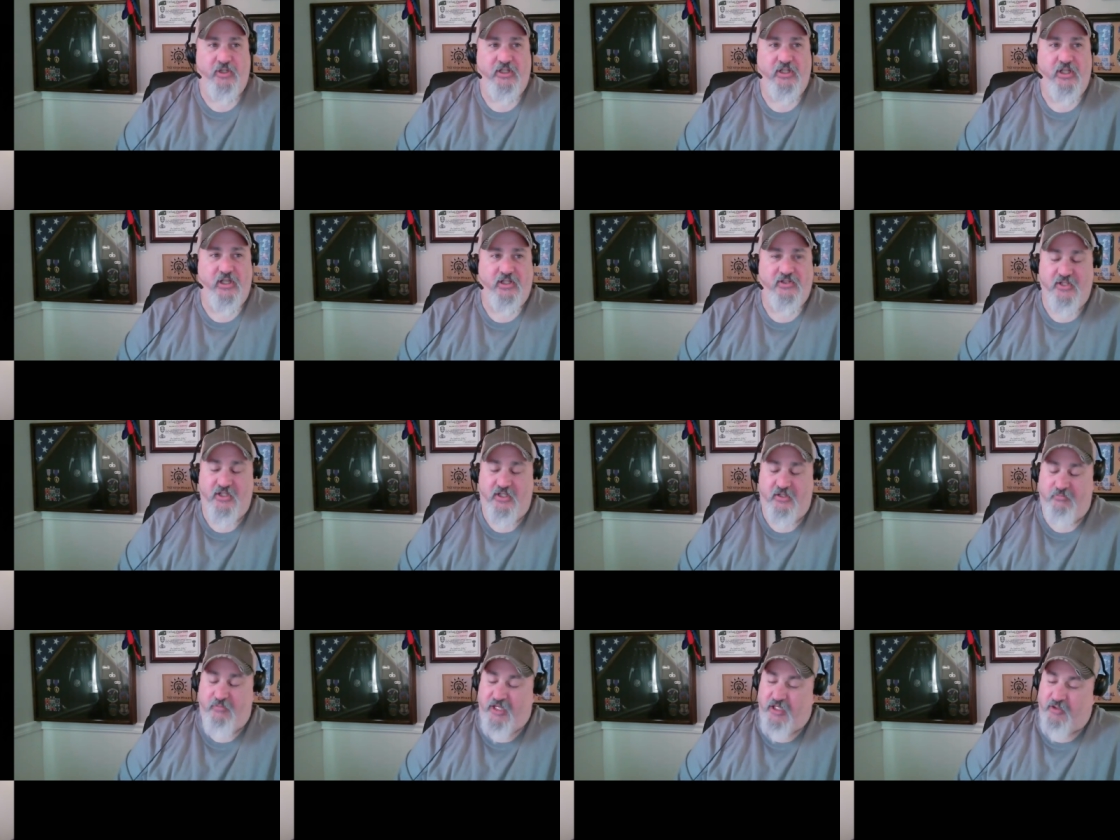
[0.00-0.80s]
kicks
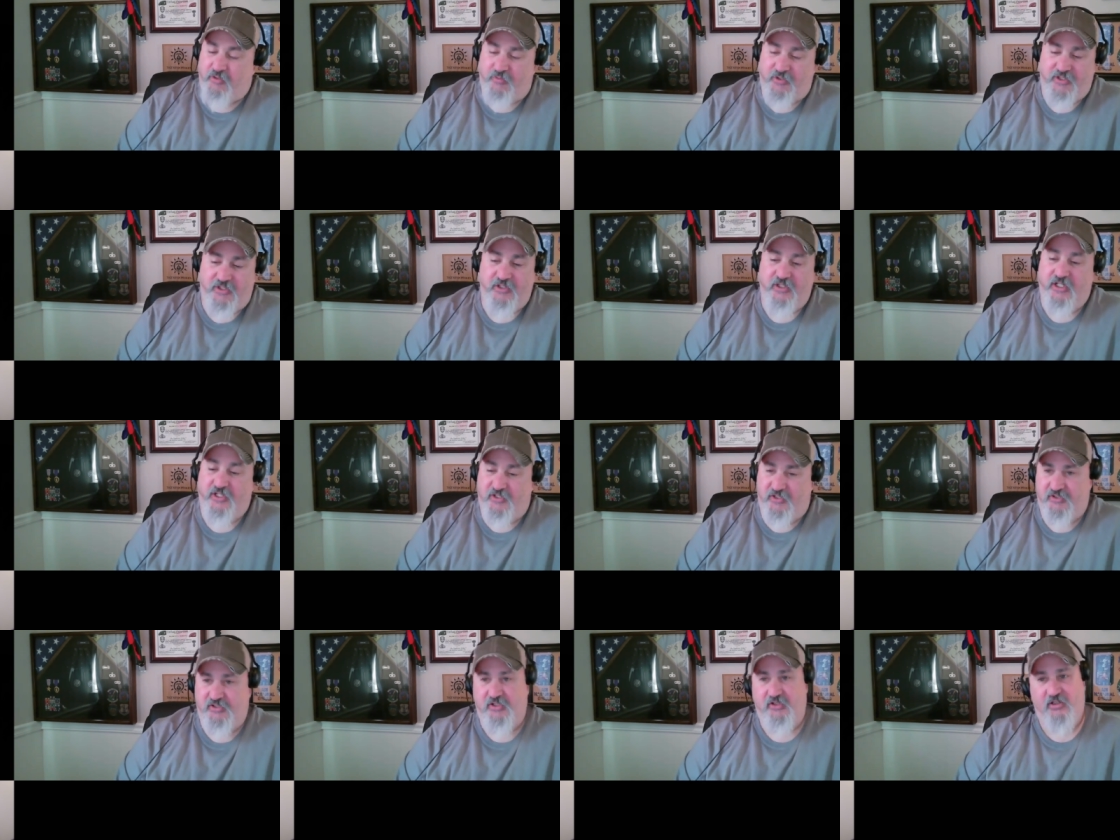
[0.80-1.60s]
in. Man, there wasn't
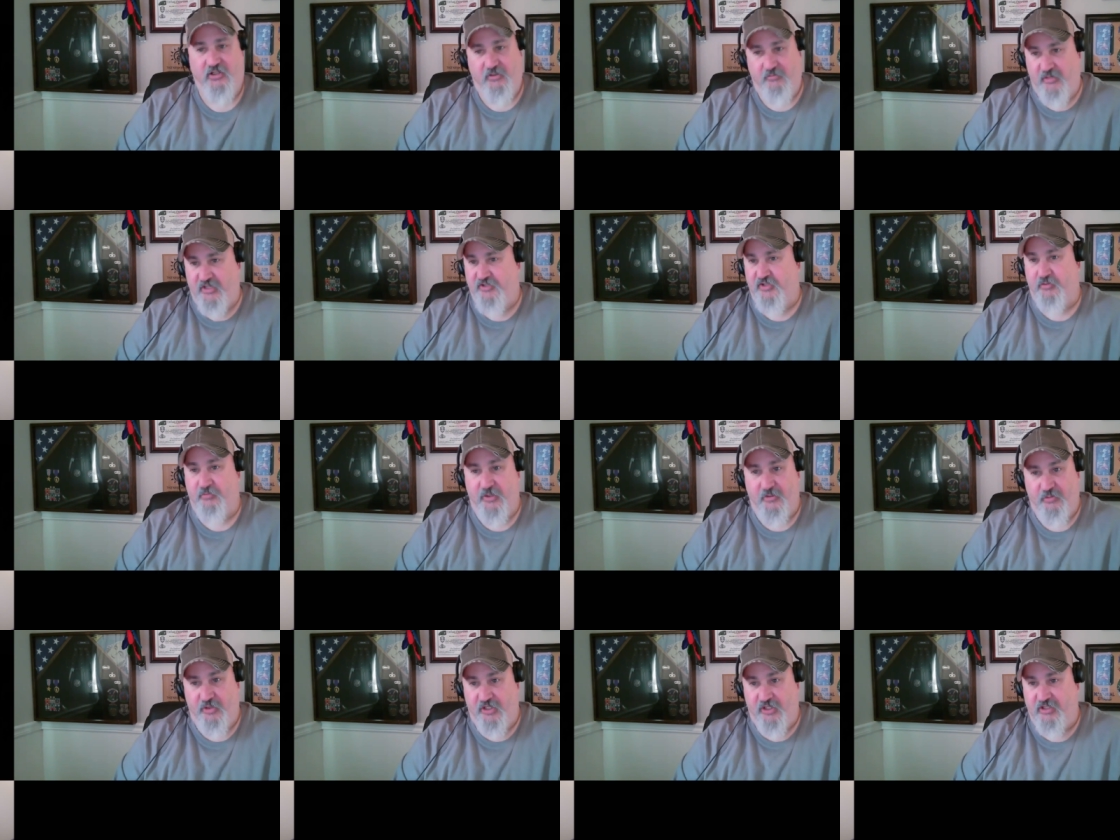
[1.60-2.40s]
necessarily muscle
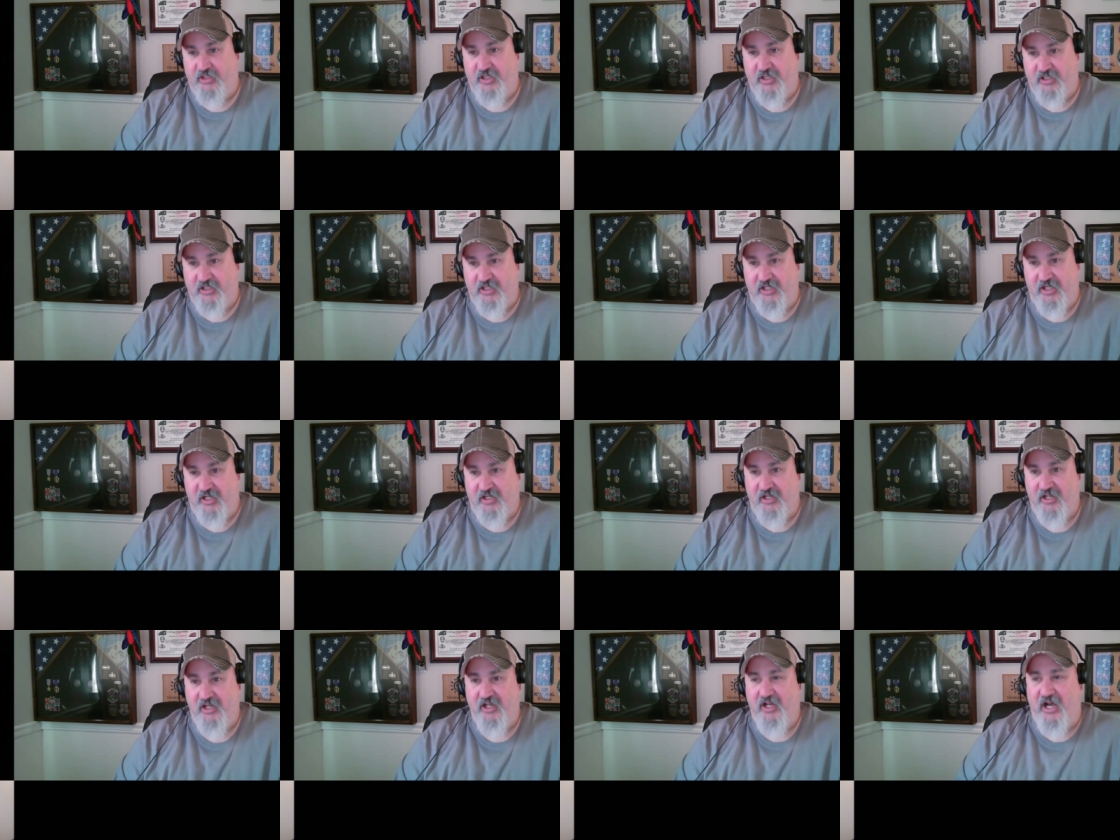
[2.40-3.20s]
memory kicking
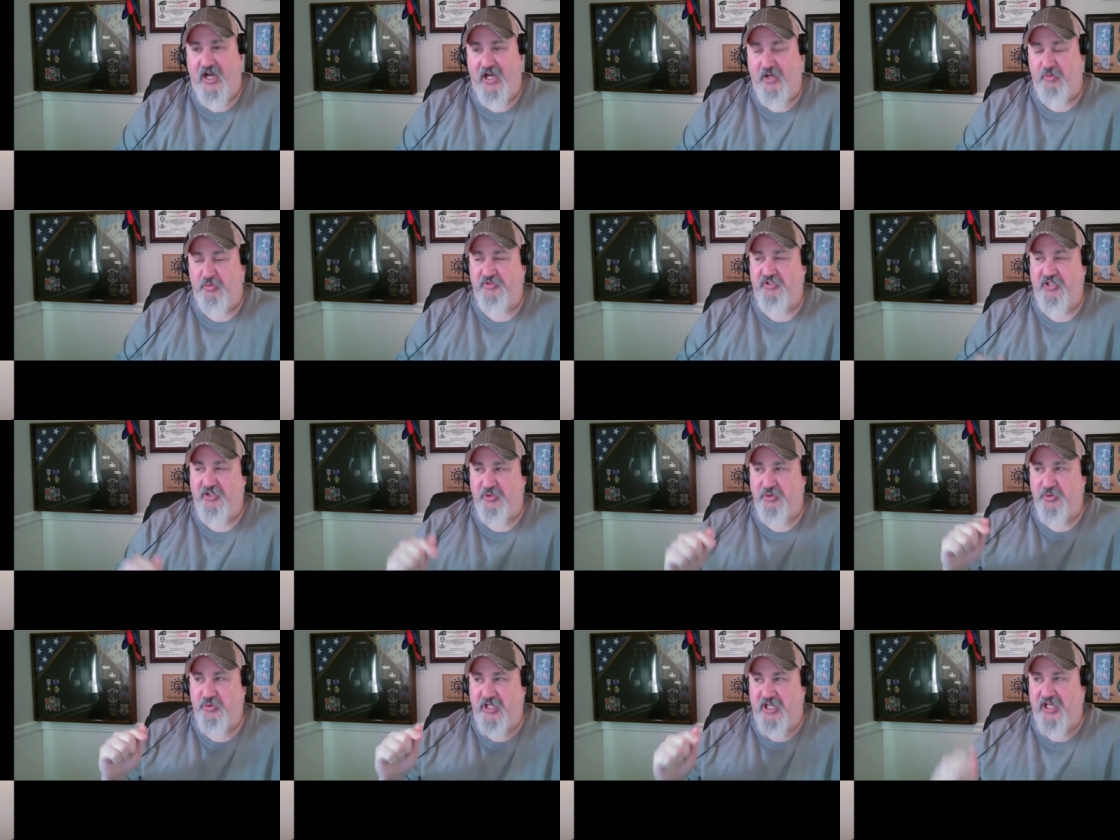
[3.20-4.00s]
in. I will tell
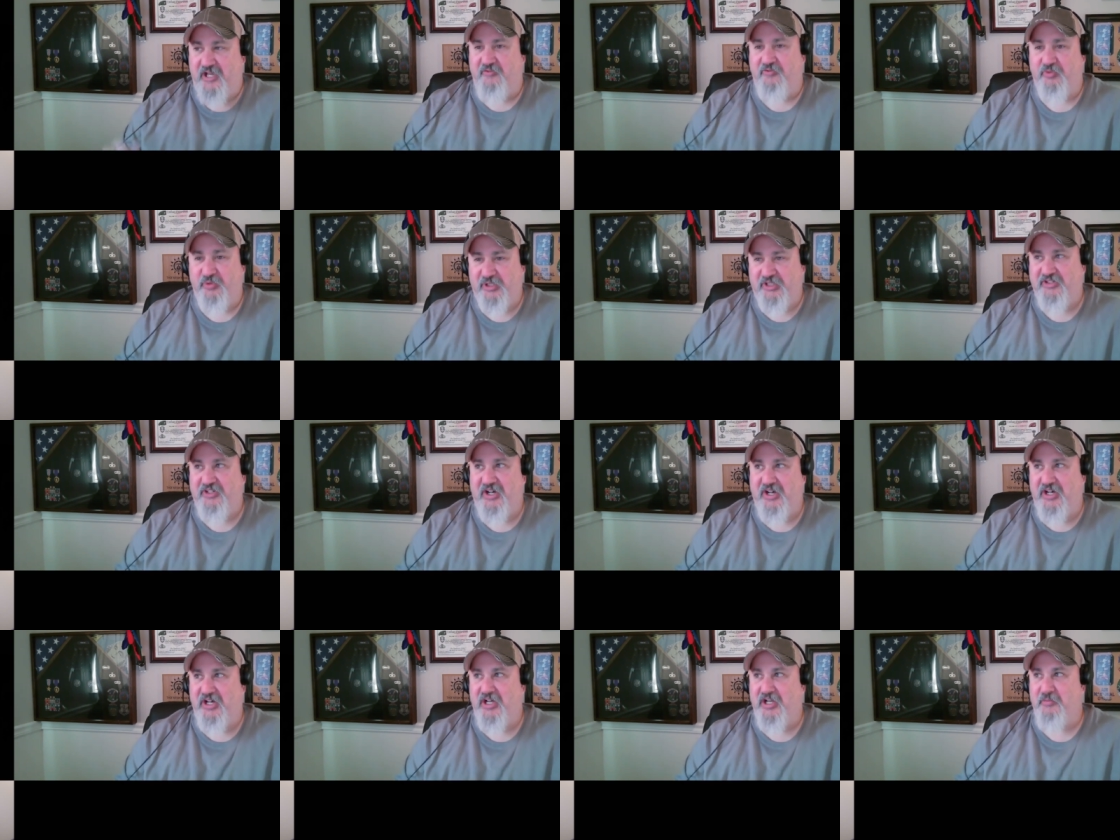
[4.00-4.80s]
you every
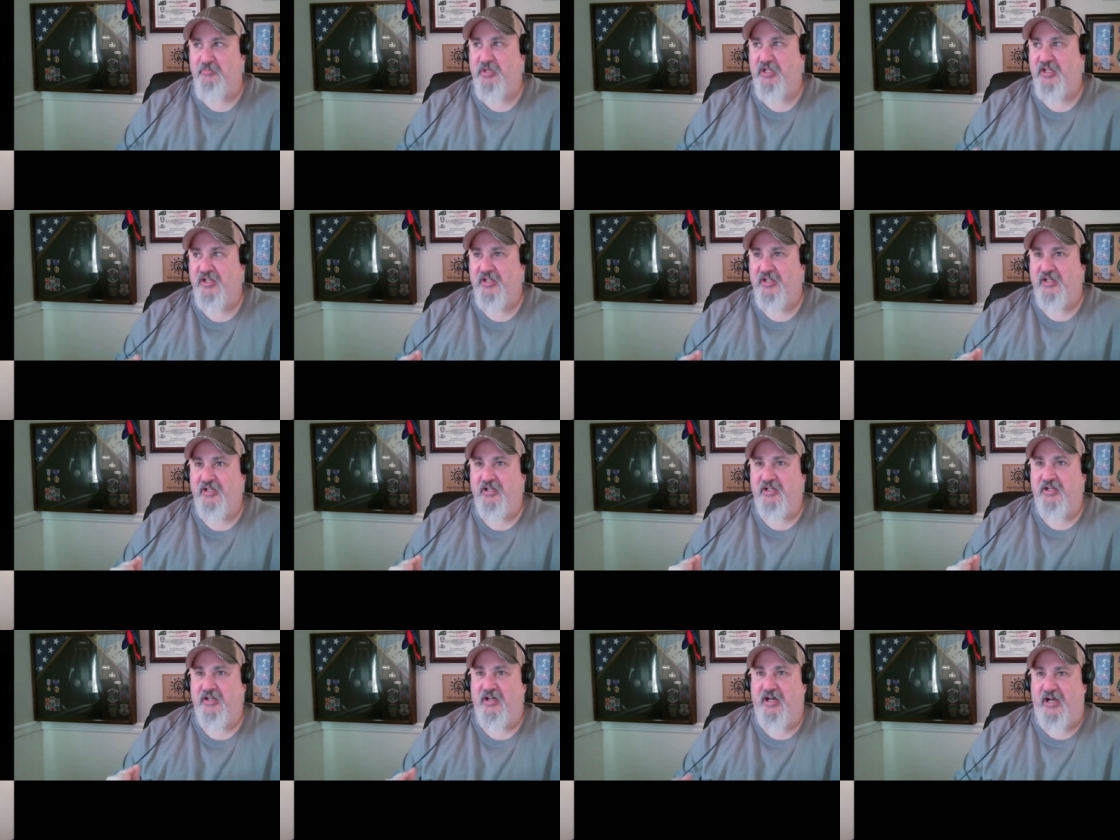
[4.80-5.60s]
time
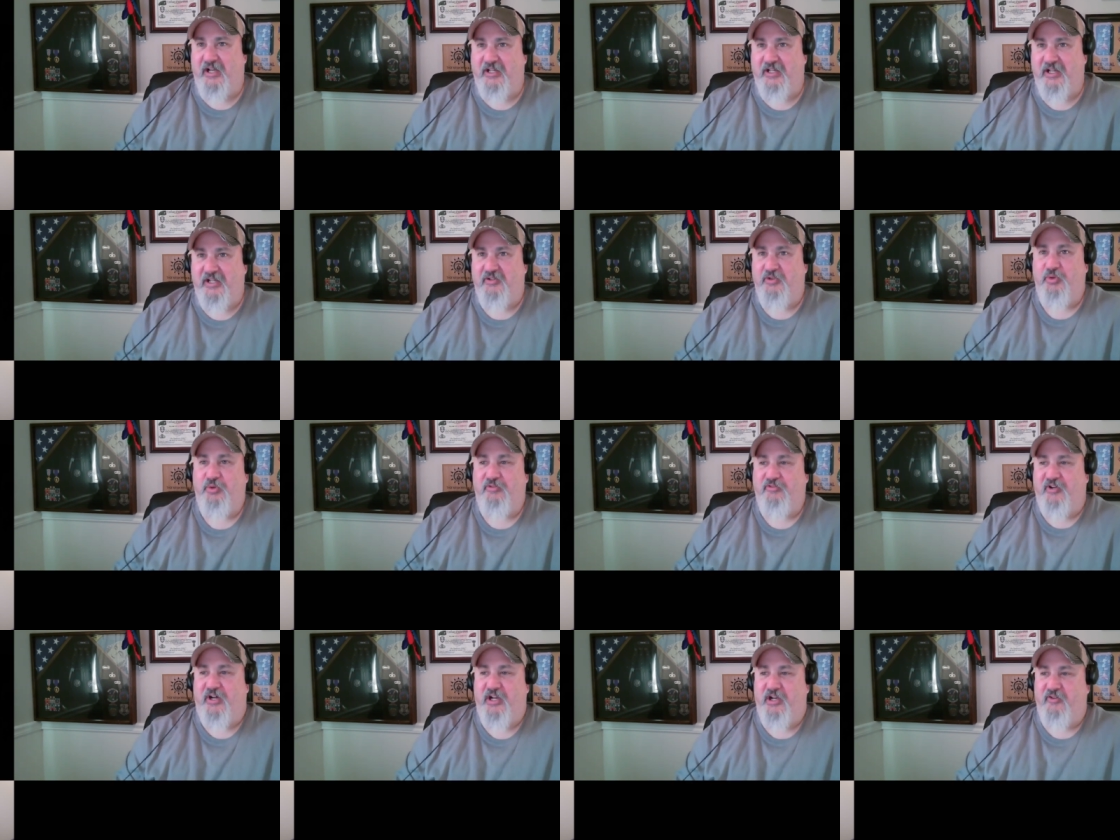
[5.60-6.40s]
I got into a
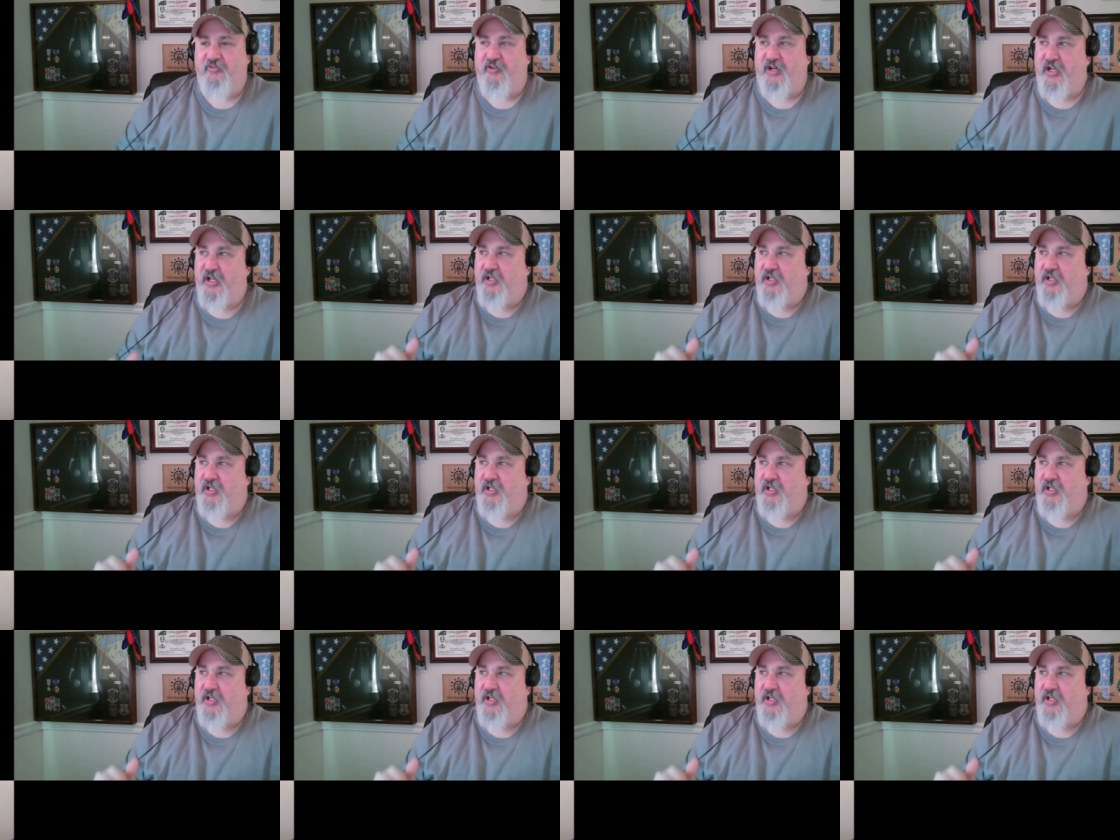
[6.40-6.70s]
firefight